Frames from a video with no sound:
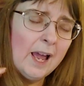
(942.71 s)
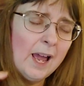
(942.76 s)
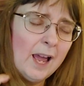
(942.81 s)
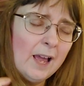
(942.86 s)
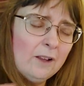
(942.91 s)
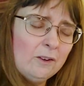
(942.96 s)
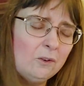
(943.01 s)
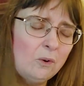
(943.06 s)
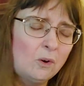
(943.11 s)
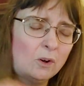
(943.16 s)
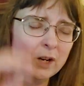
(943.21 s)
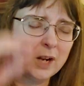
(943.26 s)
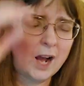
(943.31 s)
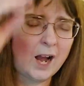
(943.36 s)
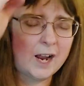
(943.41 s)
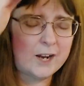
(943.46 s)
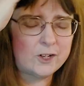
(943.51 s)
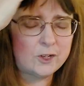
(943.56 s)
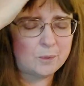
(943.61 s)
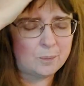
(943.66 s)
and Lord
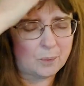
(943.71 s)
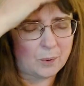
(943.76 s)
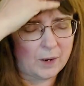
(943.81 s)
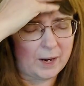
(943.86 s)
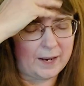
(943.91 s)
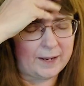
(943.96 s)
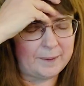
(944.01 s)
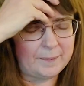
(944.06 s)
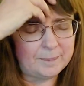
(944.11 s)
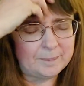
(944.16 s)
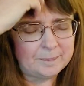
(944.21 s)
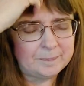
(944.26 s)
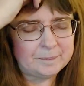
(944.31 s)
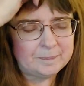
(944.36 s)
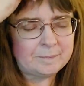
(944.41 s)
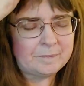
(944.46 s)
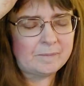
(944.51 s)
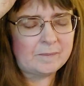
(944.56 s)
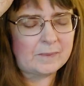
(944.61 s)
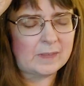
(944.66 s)
I do pray
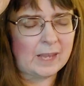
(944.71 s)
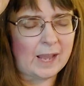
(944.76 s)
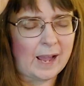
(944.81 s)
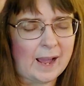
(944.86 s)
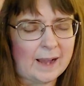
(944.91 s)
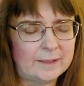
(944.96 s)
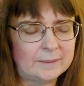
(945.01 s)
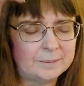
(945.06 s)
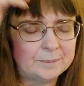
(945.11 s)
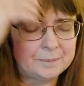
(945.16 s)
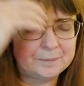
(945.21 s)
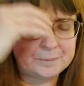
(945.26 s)
that